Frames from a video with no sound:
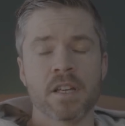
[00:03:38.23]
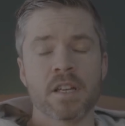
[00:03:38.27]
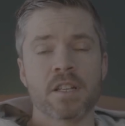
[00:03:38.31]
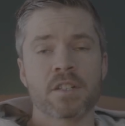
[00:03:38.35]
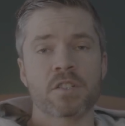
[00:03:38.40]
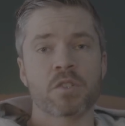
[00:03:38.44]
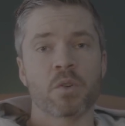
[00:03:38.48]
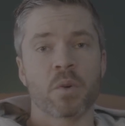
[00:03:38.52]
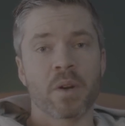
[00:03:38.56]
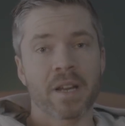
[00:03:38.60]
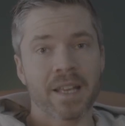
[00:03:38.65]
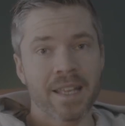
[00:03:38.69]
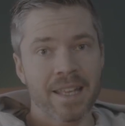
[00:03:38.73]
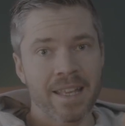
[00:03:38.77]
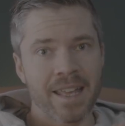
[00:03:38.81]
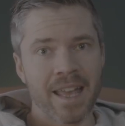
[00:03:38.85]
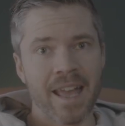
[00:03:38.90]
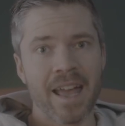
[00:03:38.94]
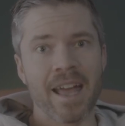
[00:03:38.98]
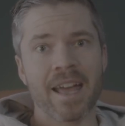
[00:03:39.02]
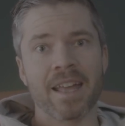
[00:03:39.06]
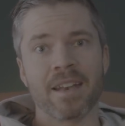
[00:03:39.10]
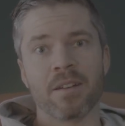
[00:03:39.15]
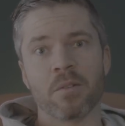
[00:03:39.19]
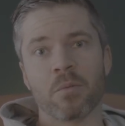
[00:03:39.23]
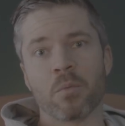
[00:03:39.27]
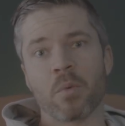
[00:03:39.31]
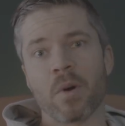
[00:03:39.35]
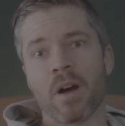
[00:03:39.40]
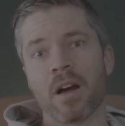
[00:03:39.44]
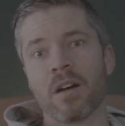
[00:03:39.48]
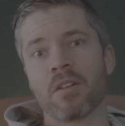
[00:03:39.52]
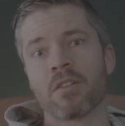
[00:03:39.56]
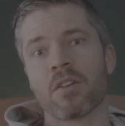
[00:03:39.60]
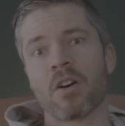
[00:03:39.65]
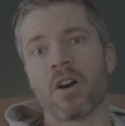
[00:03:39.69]
So again,
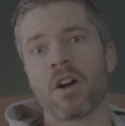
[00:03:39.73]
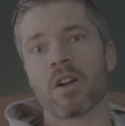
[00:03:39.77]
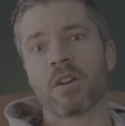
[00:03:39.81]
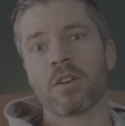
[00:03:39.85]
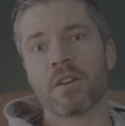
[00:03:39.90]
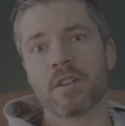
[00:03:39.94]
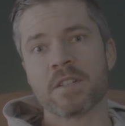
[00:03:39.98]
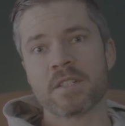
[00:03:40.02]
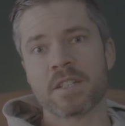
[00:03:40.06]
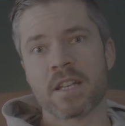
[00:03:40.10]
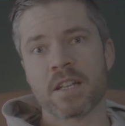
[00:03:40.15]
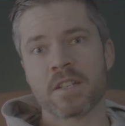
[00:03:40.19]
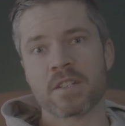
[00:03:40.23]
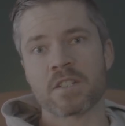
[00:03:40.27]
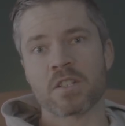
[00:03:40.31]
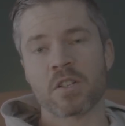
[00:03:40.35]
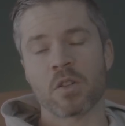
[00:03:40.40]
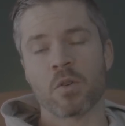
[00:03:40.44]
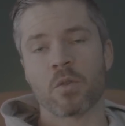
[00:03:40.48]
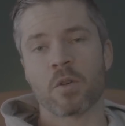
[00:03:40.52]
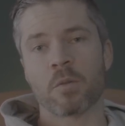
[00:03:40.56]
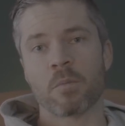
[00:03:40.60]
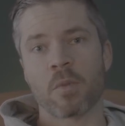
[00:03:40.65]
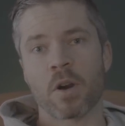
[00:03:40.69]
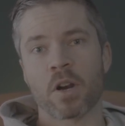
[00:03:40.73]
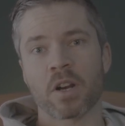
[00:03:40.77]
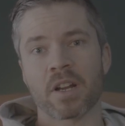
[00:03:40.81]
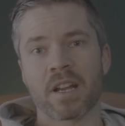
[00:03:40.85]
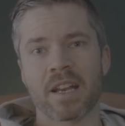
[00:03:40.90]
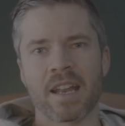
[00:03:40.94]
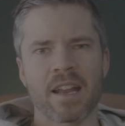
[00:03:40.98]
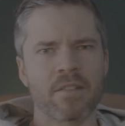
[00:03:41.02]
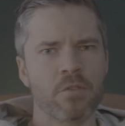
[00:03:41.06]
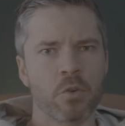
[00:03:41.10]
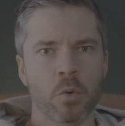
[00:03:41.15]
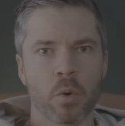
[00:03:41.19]
while Cochrane is in a slower
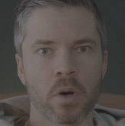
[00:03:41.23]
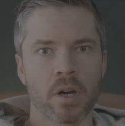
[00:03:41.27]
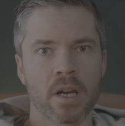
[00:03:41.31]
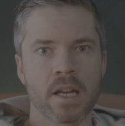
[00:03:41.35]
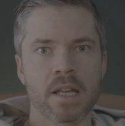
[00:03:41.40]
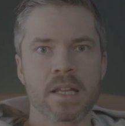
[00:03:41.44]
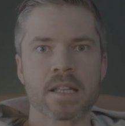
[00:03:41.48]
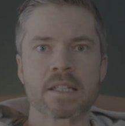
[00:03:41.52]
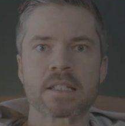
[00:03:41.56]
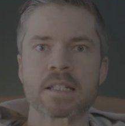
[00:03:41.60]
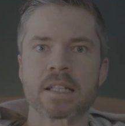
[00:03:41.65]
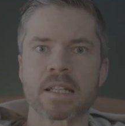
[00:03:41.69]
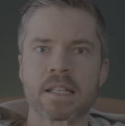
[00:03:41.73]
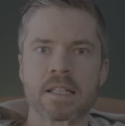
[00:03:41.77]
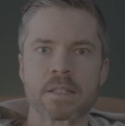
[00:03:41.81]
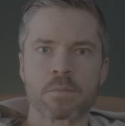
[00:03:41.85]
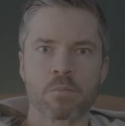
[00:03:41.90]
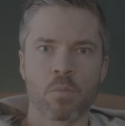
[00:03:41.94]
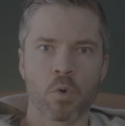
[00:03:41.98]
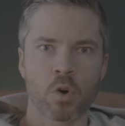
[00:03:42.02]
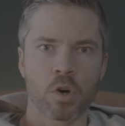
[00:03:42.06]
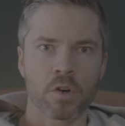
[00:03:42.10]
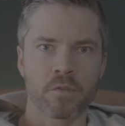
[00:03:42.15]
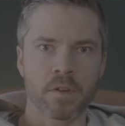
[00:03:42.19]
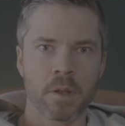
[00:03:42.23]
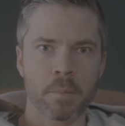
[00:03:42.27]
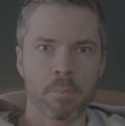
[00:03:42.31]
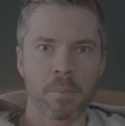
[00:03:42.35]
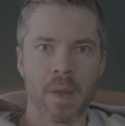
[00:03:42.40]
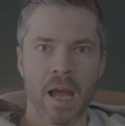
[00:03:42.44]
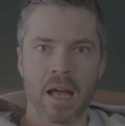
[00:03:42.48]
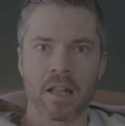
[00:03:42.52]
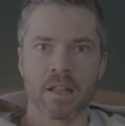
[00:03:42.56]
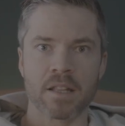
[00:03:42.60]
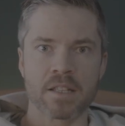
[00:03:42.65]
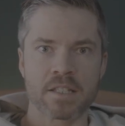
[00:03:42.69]
market, everywhere it is, and it's more of a
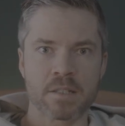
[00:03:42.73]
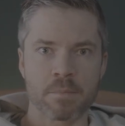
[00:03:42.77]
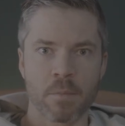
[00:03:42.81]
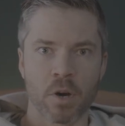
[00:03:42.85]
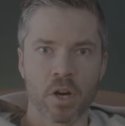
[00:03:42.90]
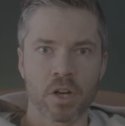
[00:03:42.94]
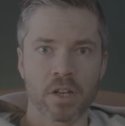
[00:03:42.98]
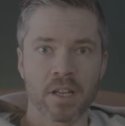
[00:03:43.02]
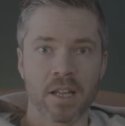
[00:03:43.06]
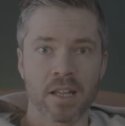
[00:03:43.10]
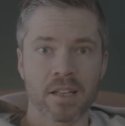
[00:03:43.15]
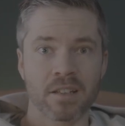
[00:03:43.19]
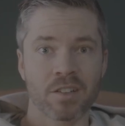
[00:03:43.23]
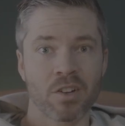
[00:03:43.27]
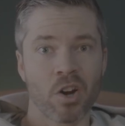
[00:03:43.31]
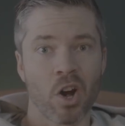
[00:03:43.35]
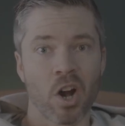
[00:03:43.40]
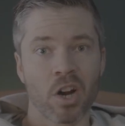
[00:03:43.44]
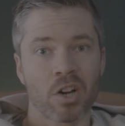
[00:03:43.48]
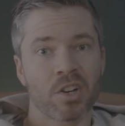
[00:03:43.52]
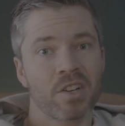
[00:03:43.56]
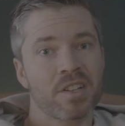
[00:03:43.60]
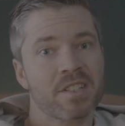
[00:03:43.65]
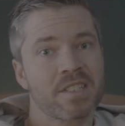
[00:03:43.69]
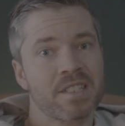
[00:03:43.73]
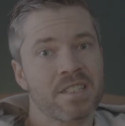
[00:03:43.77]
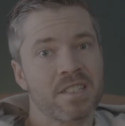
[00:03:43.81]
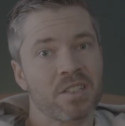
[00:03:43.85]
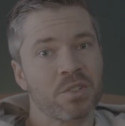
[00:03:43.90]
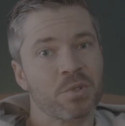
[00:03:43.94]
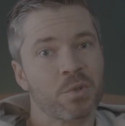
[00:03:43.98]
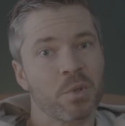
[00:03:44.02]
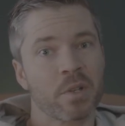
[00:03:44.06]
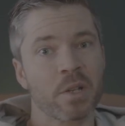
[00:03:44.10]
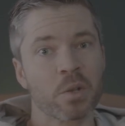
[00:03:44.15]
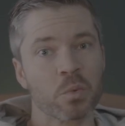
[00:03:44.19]
balanced market, Cochrane is still
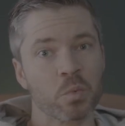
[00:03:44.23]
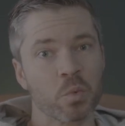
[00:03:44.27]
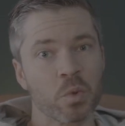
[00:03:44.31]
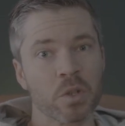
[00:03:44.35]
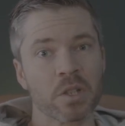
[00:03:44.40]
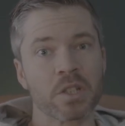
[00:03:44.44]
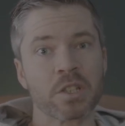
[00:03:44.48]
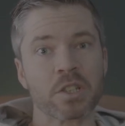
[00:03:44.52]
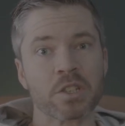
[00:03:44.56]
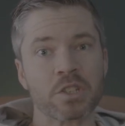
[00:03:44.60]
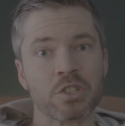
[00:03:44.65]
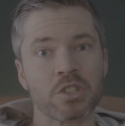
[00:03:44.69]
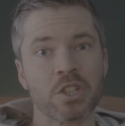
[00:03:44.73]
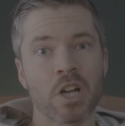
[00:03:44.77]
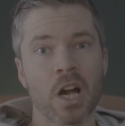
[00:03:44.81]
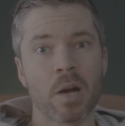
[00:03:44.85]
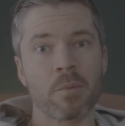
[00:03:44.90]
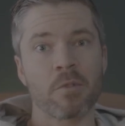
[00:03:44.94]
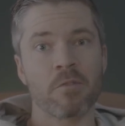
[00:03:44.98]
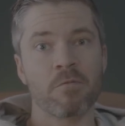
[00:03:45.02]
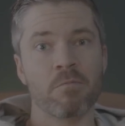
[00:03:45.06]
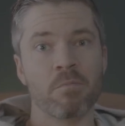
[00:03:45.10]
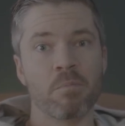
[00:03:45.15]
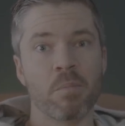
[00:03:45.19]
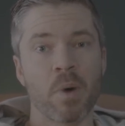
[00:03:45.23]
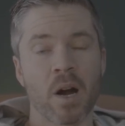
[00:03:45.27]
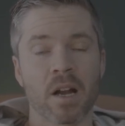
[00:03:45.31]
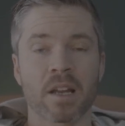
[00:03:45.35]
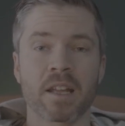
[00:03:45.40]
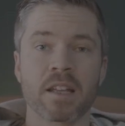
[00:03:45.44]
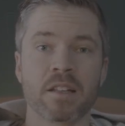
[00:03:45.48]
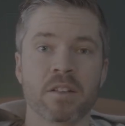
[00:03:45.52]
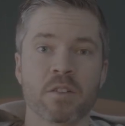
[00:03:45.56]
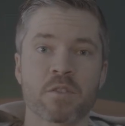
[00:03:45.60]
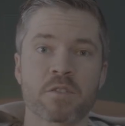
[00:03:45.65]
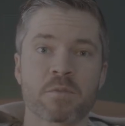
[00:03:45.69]
doing a really good job of
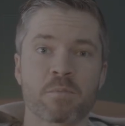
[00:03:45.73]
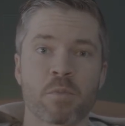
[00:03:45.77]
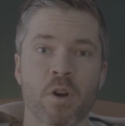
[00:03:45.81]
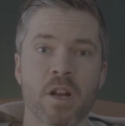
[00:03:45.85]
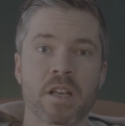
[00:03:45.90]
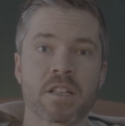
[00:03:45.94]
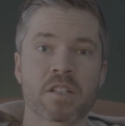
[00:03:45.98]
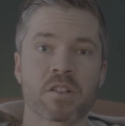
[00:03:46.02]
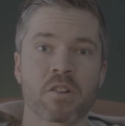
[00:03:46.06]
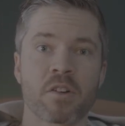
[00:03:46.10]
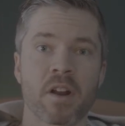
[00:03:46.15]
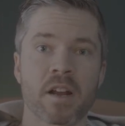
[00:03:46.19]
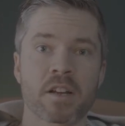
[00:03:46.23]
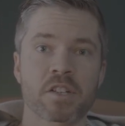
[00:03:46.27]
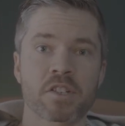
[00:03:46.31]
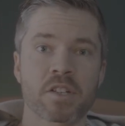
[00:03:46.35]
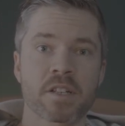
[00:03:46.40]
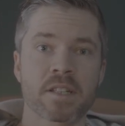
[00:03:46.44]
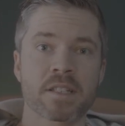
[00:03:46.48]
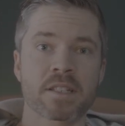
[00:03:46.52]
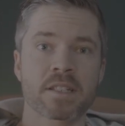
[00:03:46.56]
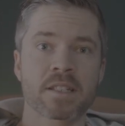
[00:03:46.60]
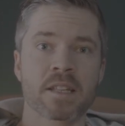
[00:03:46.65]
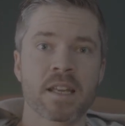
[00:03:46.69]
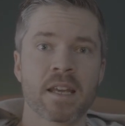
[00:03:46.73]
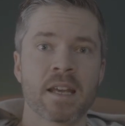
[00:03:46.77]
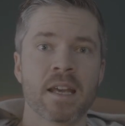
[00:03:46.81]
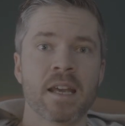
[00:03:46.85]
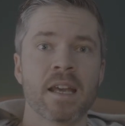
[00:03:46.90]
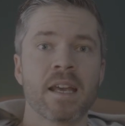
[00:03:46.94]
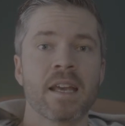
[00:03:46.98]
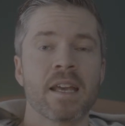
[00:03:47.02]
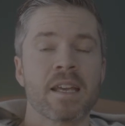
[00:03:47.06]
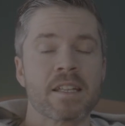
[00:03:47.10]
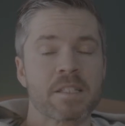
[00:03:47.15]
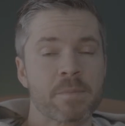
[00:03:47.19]
bucking those price corrections,
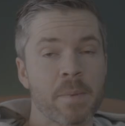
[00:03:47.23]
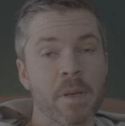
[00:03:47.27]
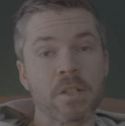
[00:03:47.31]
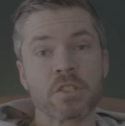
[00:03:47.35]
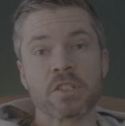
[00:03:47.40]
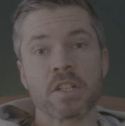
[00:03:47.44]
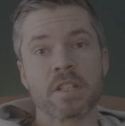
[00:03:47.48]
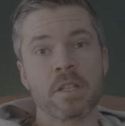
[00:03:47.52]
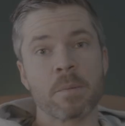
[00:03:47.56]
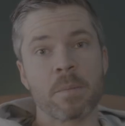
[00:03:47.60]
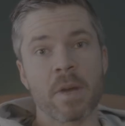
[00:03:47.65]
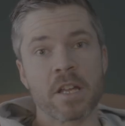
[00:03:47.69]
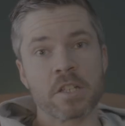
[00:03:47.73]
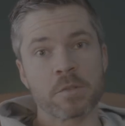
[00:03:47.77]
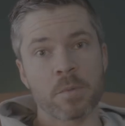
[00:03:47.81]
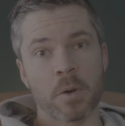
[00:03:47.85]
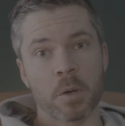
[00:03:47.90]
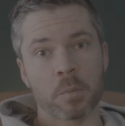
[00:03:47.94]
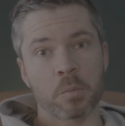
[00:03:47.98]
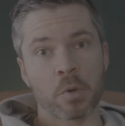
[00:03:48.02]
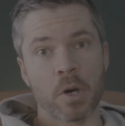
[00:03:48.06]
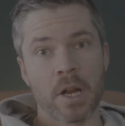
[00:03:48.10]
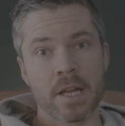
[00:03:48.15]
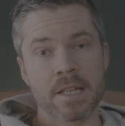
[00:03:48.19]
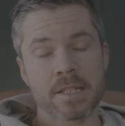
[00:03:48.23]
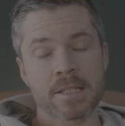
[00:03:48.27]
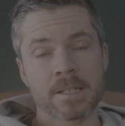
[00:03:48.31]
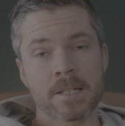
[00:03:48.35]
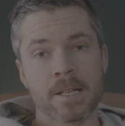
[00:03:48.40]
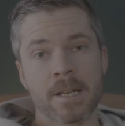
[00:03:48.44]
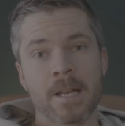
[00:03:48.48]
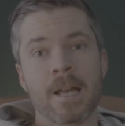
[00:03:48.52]
especially in the benchmark price.